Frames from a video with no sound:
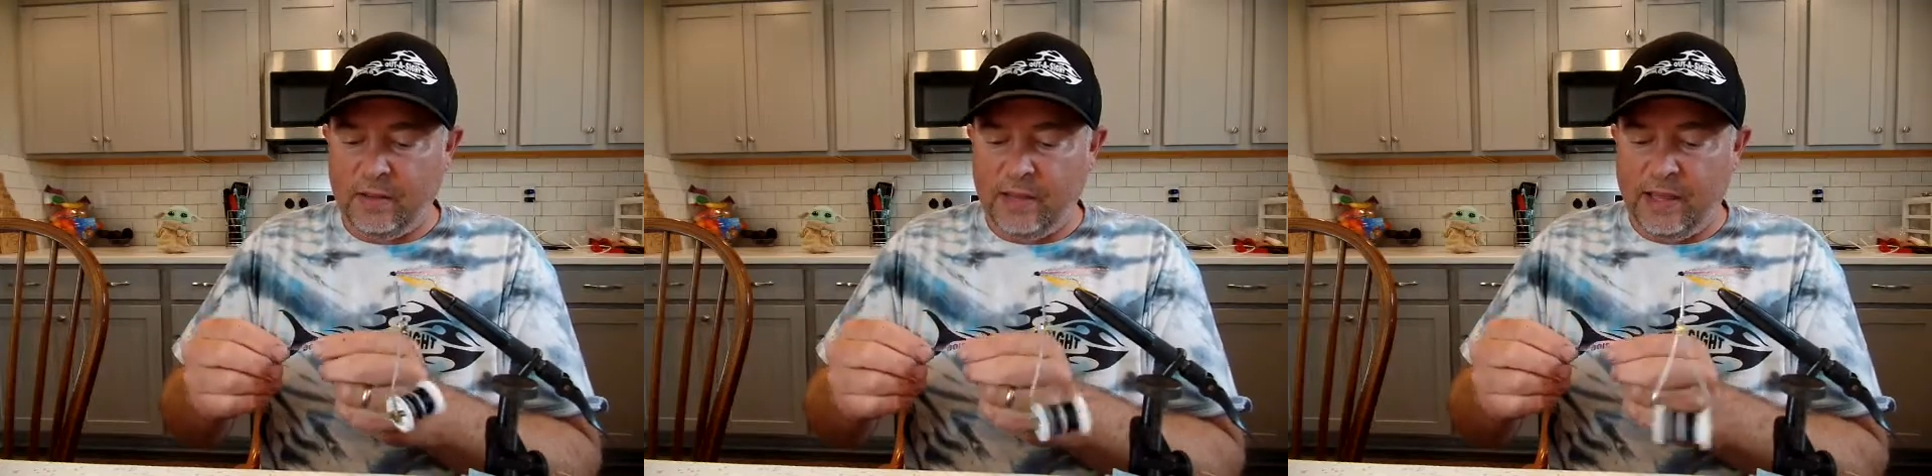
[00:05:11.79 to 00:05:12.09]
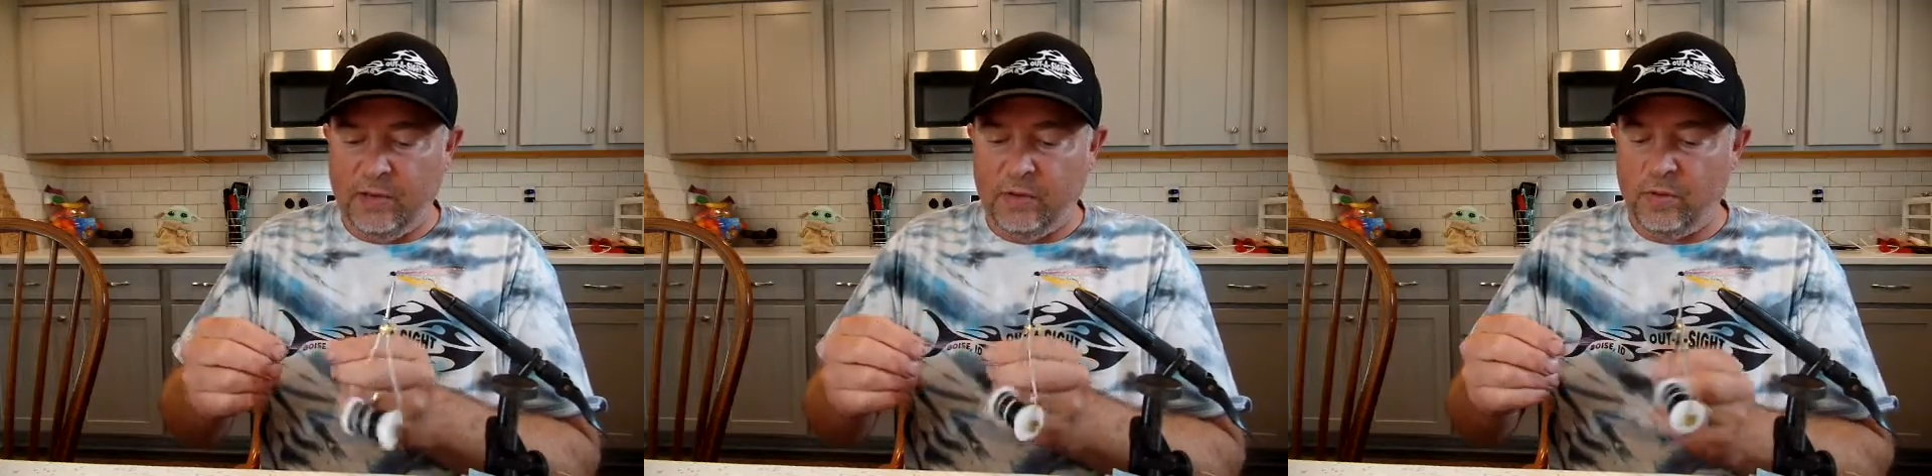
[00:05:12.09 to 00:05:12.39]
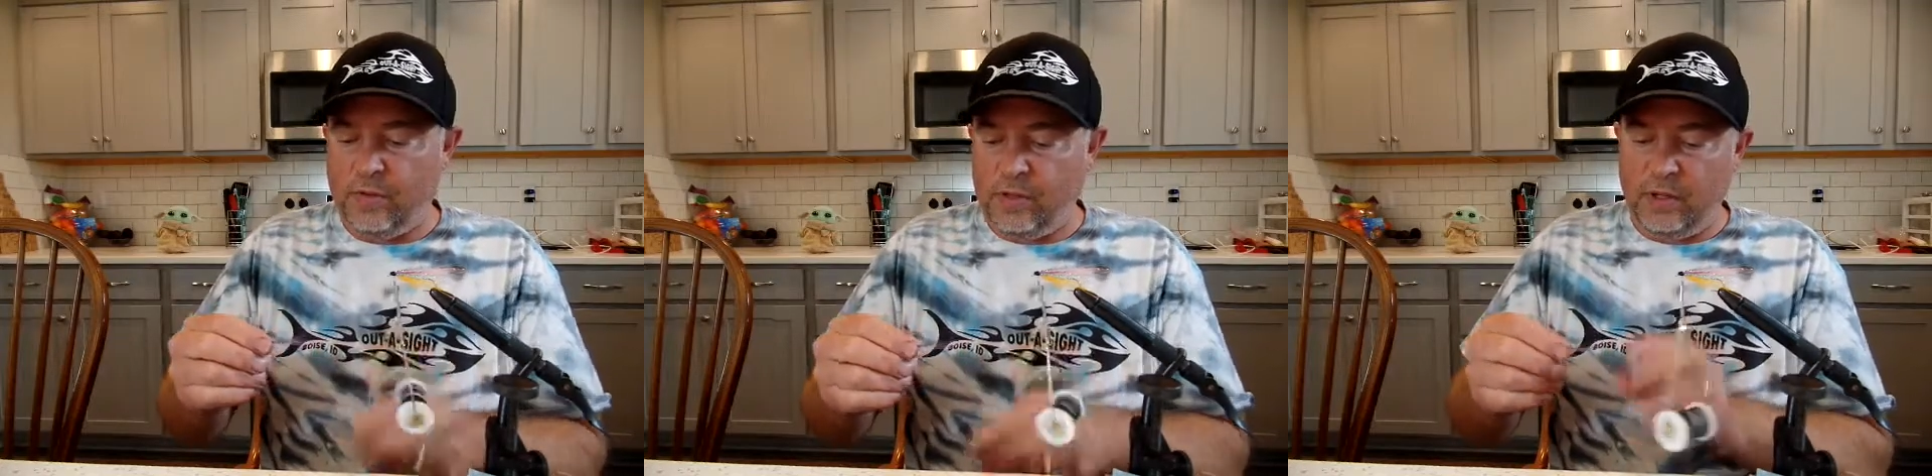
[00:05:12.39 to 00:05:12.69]
That would
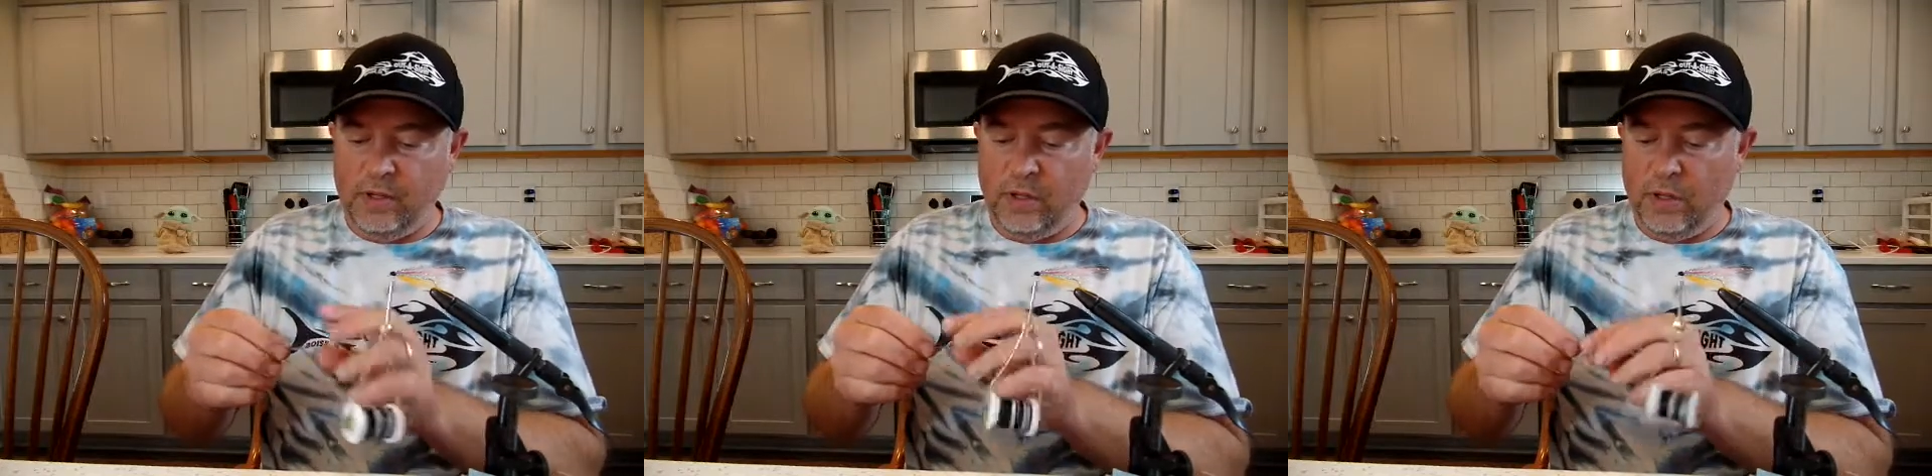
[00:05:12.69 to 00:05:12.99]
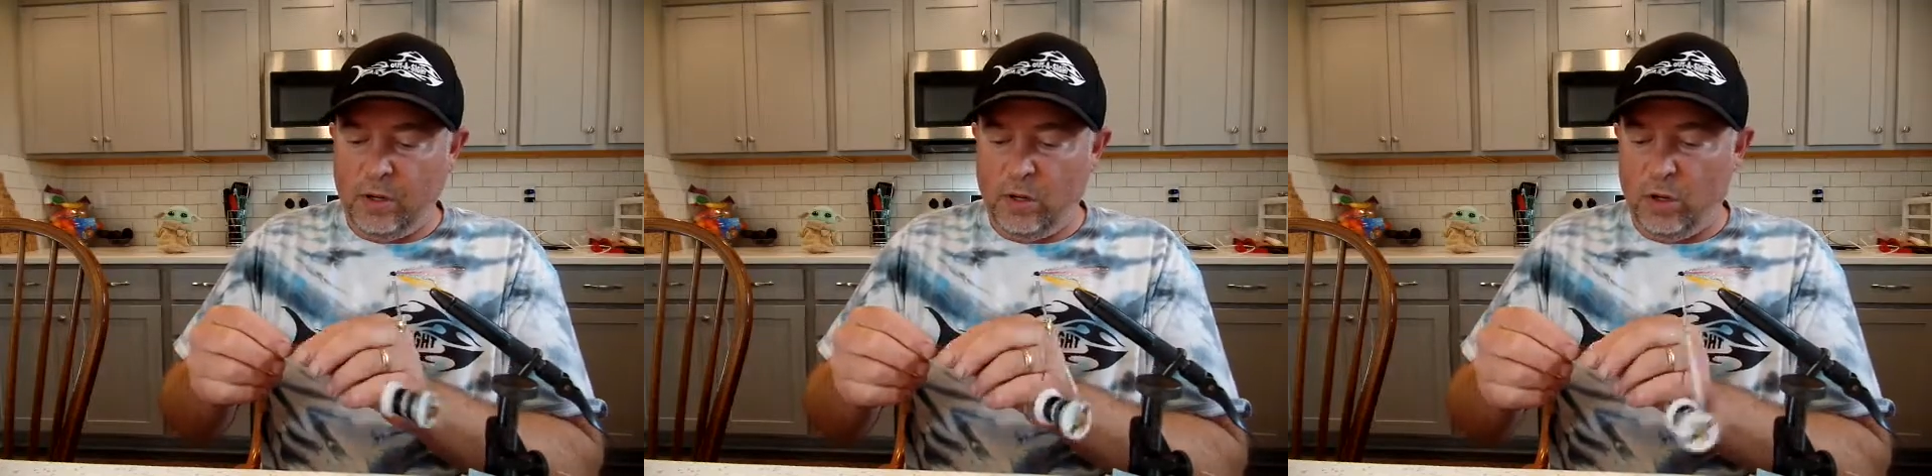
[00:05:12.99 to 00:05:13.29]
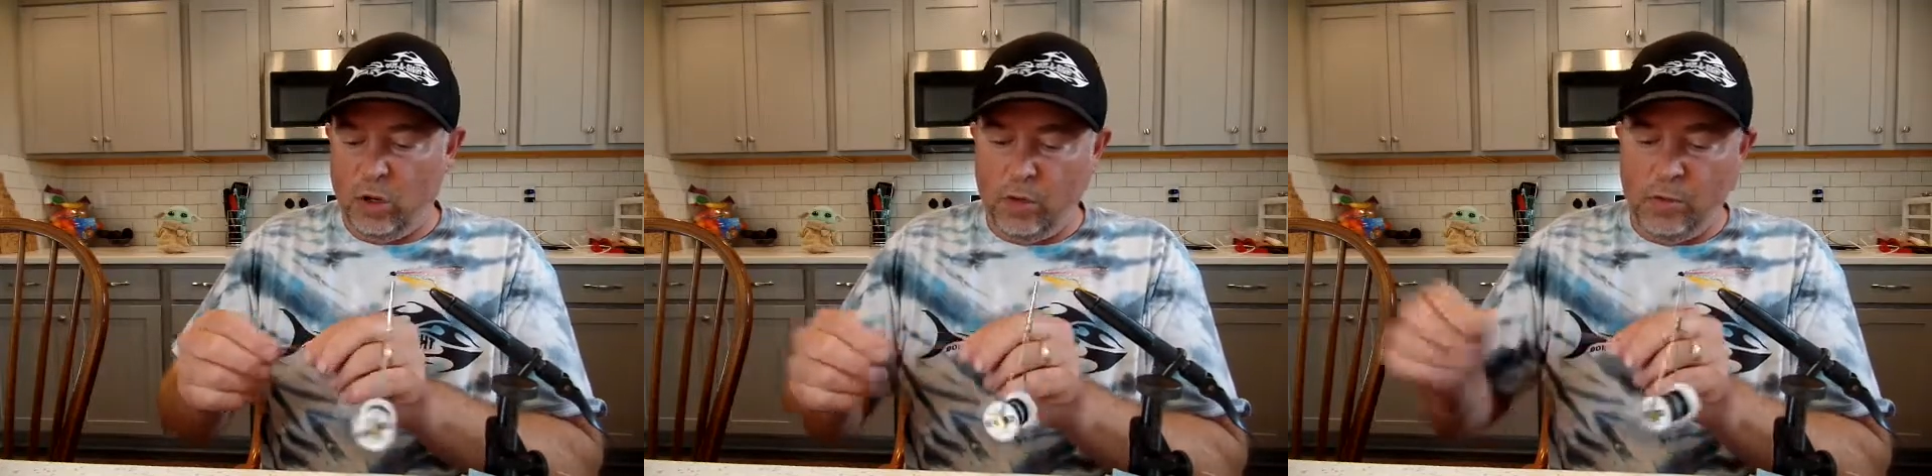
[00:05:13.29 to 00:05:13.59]
be
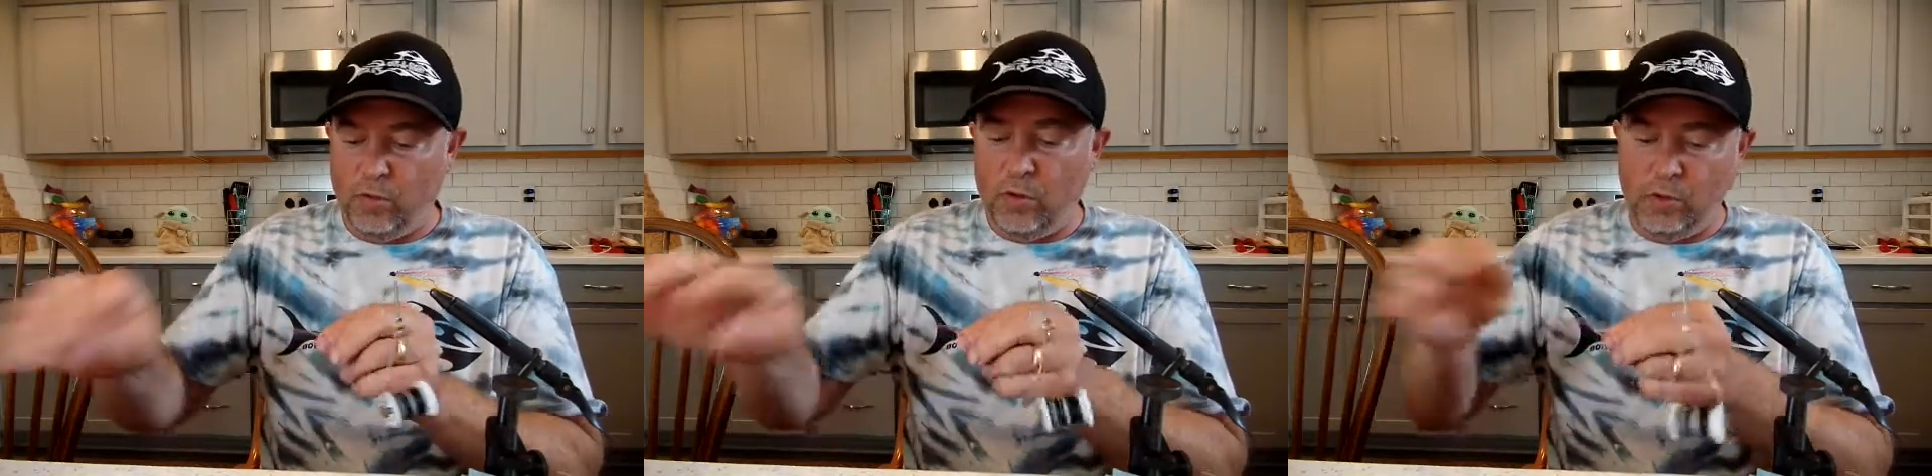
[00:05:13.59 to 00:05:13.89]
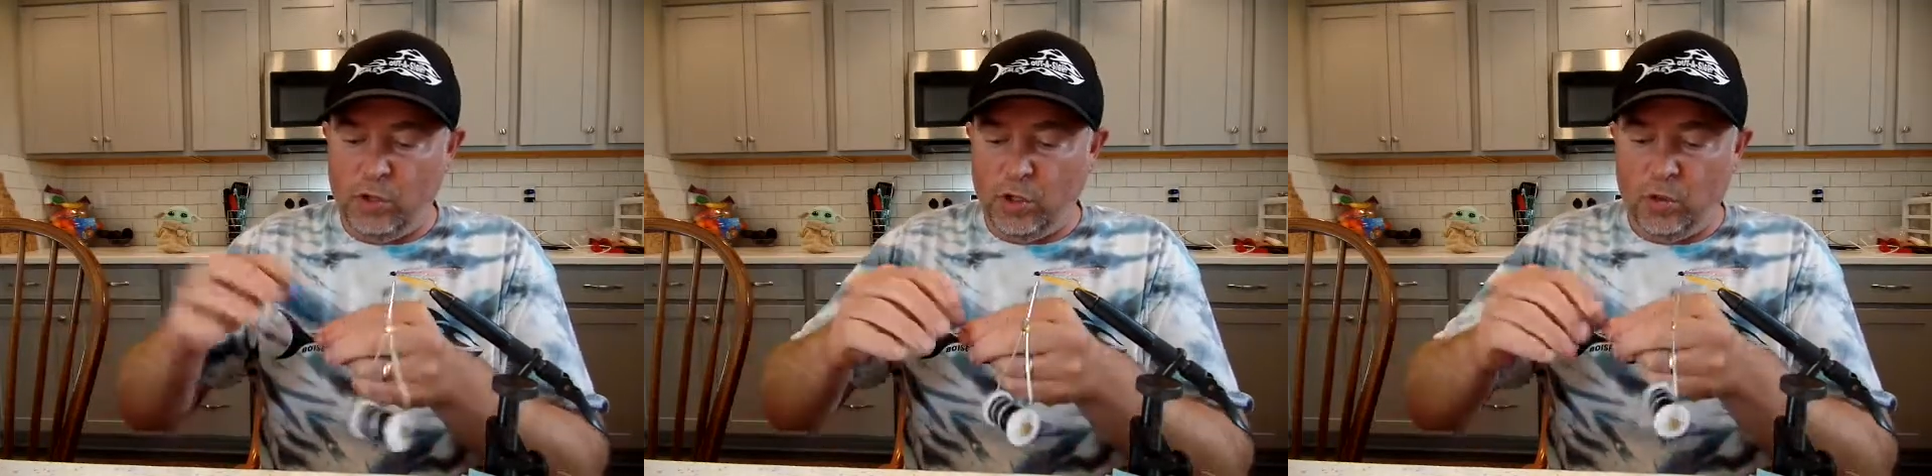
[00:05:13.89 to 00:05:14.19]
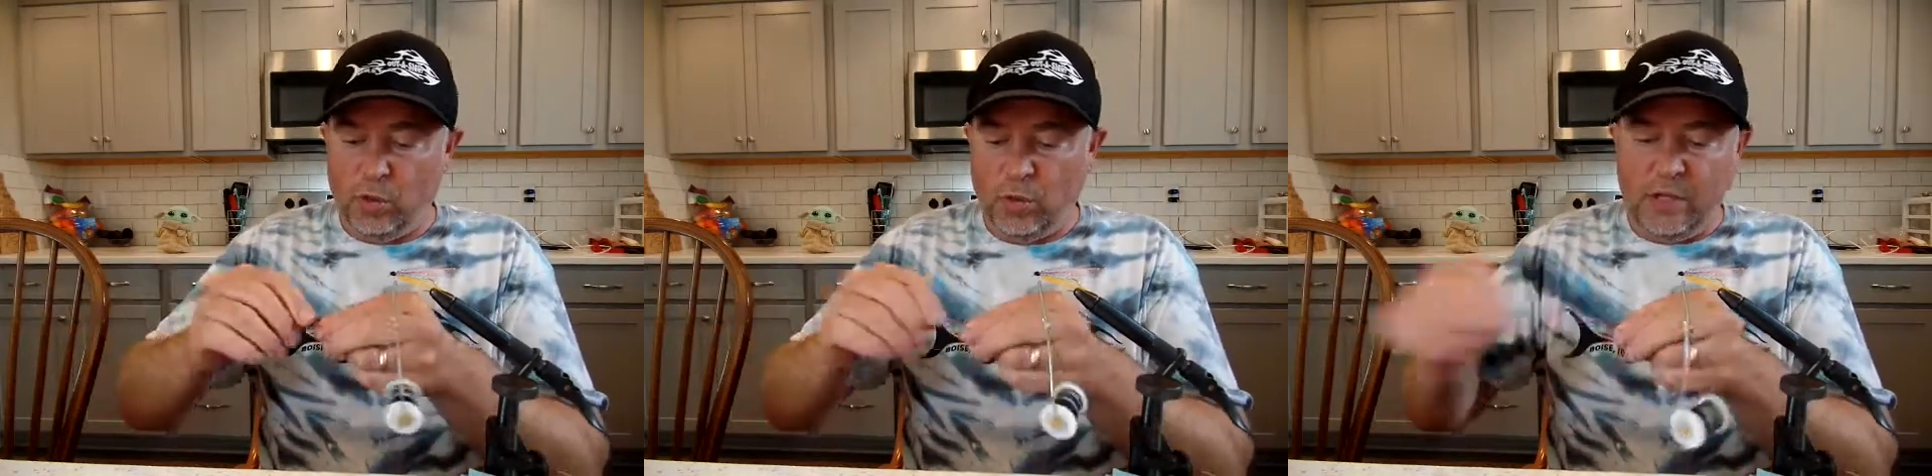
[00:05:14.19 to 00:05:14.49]
numero 2.